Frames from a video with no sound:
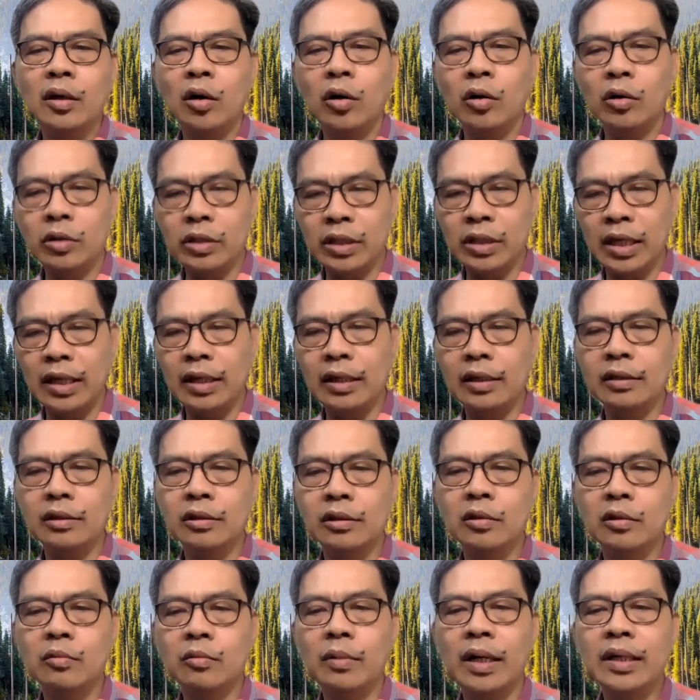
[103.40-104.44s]
O
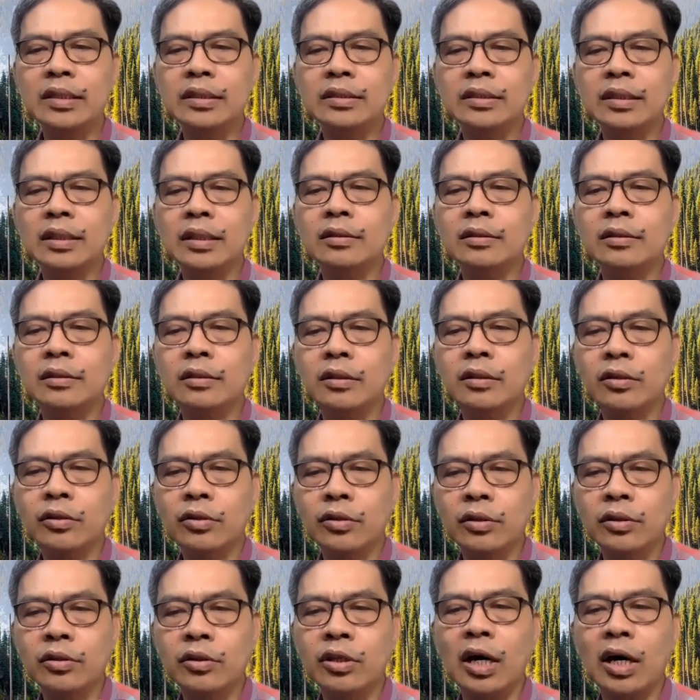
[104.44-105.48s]
King, why is it
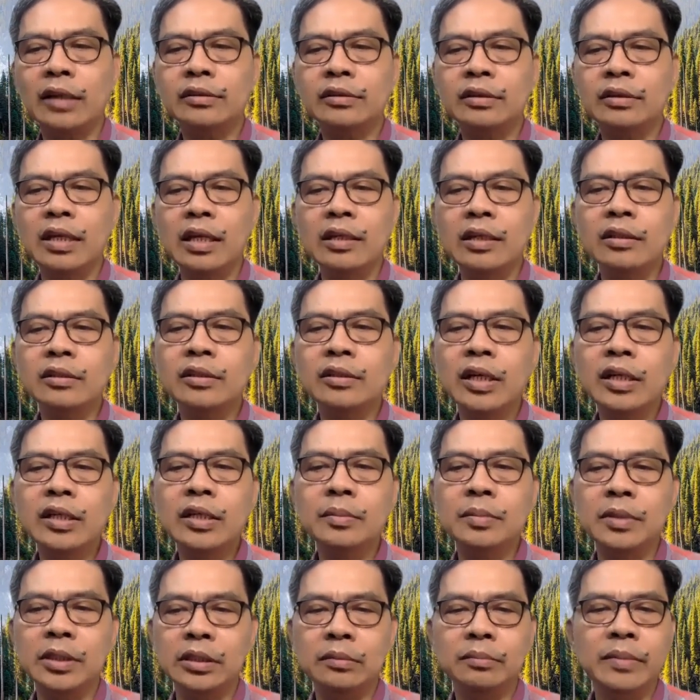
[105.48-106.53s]
thought
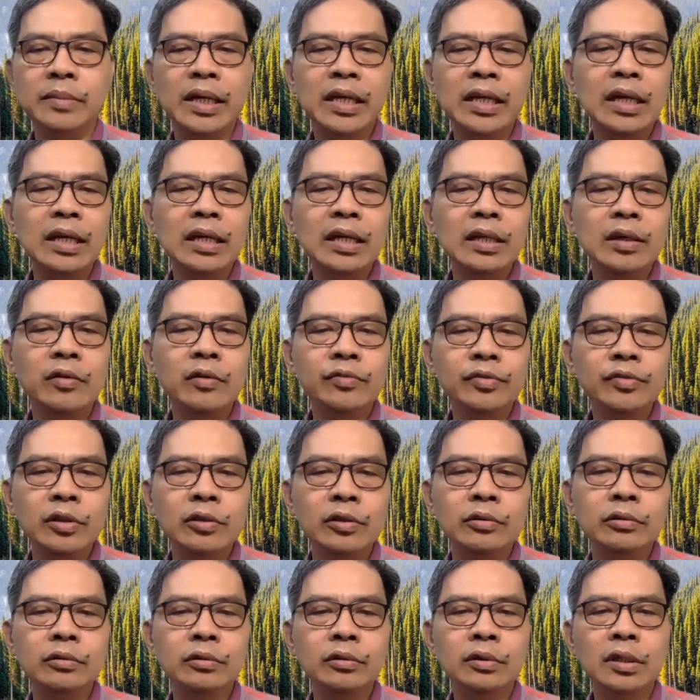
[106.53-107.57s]
incredible by any of
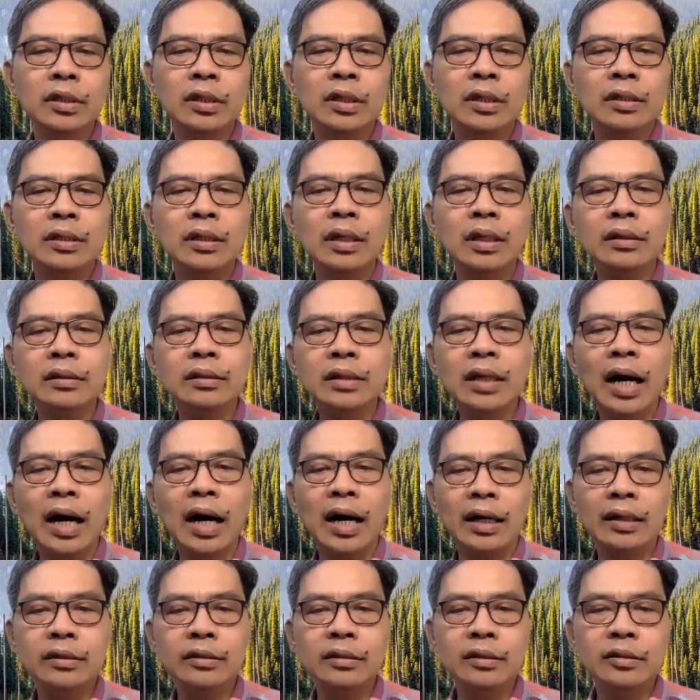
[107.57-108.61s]
you that
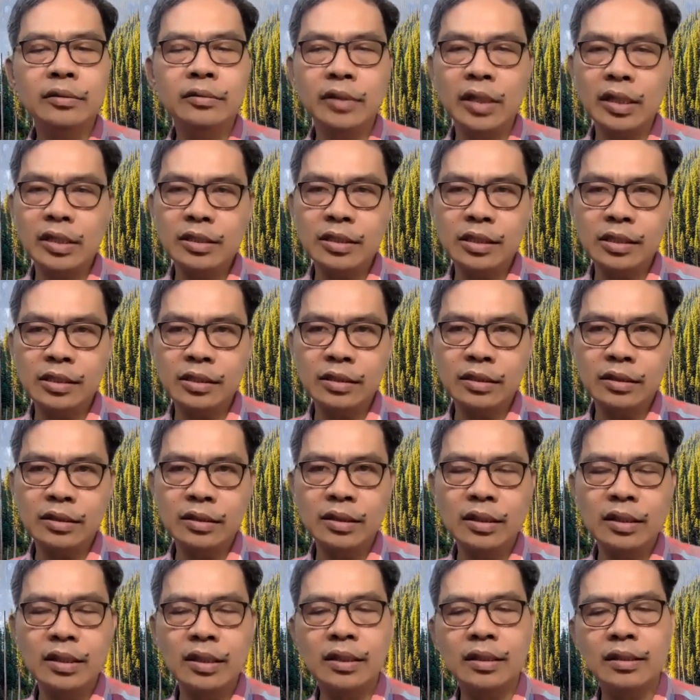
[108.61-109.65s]
God
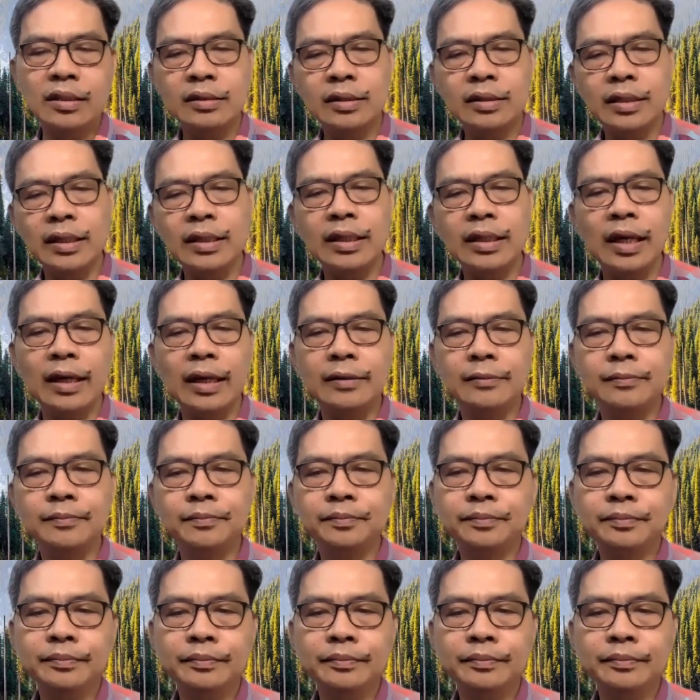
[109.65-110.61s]
raises the dead?"